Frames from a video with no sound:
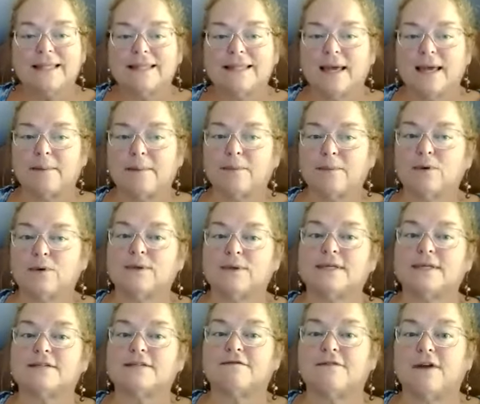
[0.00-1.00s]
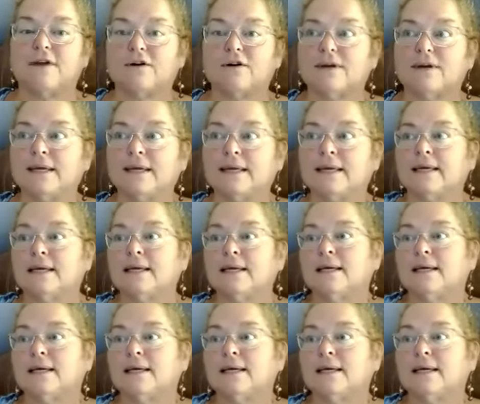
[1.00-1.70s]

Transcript: That moon is very